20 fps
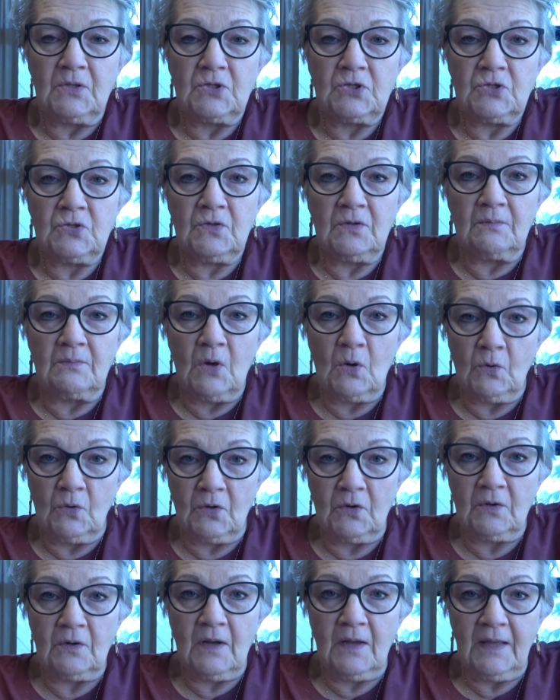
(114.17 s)
to the
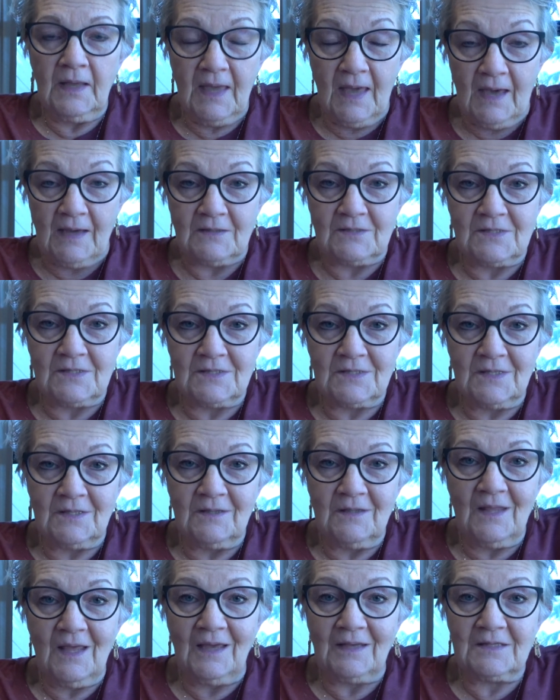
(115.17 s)
motor, I guess.
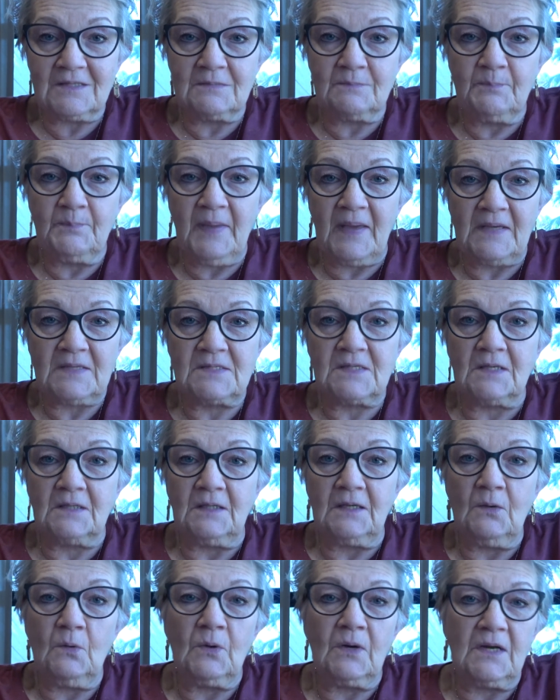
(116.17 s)
That's
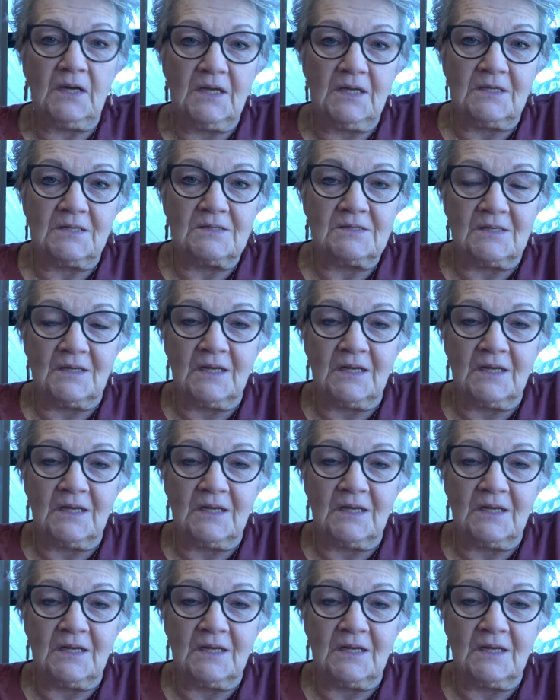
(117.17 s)
basically what it is.